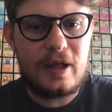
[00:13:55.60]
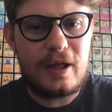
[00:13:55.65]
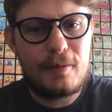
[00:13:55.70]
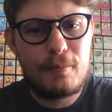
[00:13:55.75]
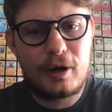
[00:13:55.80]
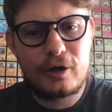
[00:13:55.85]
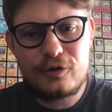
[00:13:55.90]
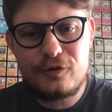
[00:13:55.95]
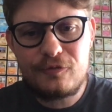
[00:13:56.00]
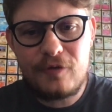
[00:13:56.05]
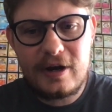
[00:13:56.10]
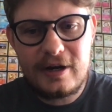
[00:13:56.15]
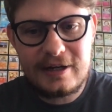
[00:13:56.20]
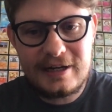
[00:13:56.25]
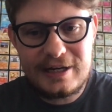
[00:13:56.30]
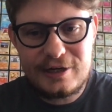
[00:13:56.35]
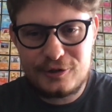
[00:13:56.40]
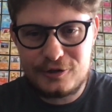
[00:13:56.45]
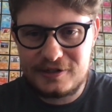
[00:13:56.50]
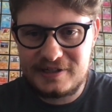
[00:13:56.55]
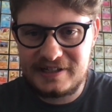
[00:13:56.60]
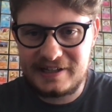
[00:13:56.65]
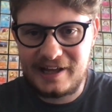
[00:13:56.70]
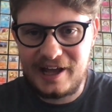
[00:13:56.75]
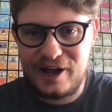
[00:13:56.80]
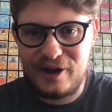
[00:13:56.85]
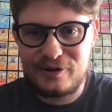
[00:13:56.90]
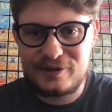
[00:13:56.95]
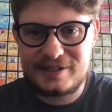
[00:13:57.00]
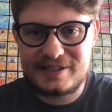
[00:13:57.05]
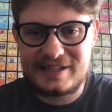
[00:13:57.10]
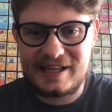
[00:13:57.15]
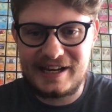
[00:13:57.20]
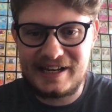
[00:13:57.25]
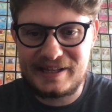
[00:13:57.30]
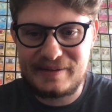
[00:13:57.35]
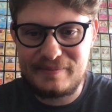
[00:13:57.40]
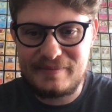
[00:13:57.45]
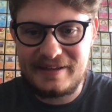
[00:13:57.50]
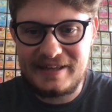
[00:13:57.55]
but I do find it interesting how it's
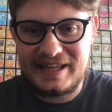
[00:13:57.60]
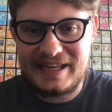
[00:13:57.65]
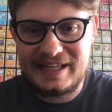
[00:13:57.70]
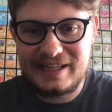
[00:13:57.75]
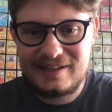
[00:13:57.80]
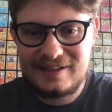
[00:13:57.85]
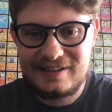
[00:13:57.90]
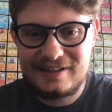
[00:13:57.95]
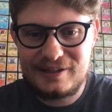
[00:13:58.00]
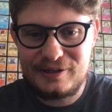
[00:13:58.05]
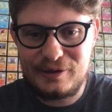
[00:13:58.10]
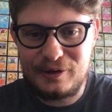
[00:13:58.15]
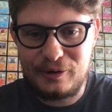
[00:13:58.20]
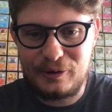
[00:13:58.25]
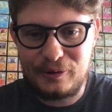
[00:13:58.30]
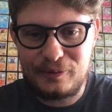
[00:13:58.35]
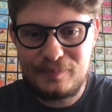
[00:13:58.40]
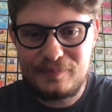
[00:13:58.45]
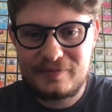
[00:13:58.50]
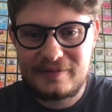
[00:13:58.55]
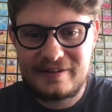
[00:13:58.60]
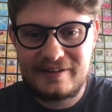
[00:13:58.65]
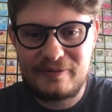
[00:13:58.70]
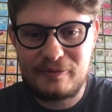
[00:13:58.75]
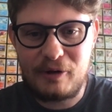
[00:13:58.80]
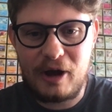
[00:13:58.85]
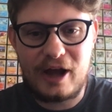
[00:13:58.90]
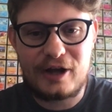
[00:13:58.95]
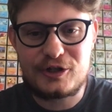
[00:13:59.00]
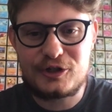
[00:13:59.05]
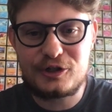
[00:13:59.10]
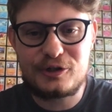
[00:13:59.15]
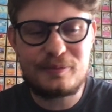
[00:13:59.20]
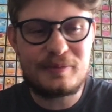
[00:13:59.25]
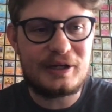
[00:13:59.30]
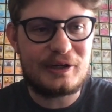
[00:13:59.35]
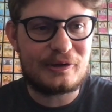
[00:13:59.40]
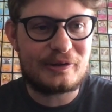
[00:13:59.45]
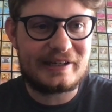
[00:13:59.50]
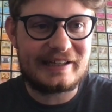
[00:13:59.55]
telling me, you know, I shouldn't
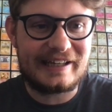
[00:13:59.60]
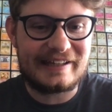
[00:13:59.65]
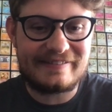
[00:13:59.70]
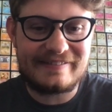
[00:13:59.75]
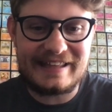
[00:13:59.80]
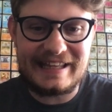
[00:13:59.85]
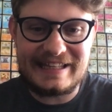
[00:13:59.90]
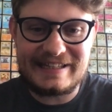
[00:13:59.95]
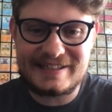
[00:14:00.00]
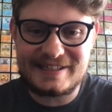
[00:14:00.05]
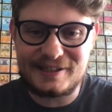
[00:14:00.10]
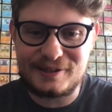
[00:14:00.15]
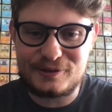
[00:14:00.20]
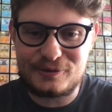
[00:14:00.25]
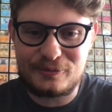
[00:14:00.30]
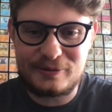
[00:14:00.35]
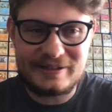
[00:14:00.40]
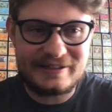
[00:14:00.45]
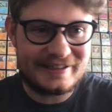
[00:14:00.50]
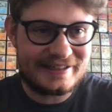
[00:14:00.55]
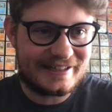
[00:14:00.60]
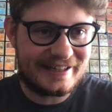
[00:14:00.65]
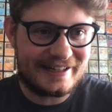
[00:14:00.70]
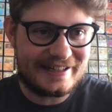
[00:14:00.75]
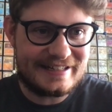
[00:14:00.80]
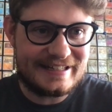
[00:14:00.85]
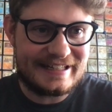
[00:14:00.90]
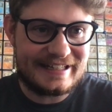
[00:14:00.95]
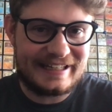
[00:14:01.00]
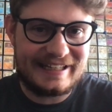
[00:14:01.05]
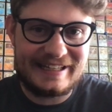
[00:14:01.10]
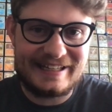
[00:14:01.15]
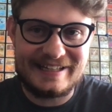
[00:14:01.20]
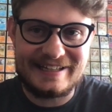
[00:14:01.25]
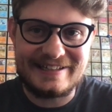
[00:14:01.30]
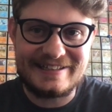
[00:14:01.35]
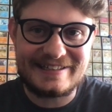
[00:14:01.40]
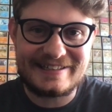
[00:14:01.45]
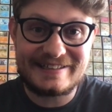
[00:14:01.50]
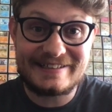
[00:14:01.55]
be looking at the insults when discussing
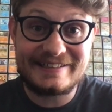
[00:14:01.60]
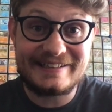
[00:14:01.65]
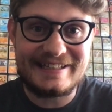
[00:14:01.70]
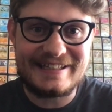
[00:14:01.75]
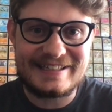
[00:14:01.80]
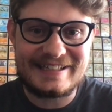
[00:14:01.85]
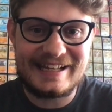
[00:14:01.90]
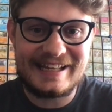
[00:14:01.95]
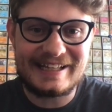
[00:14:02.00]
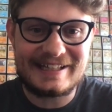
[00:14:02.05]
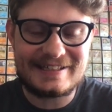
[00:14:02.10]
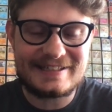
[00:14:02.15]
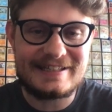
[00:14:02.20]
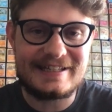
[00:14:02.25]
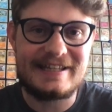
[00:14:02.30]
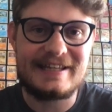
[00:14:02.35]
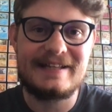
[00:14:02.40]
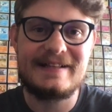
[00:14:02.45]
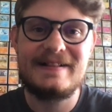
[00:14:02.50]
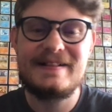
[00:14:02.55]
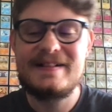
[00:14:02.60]
his his legacy.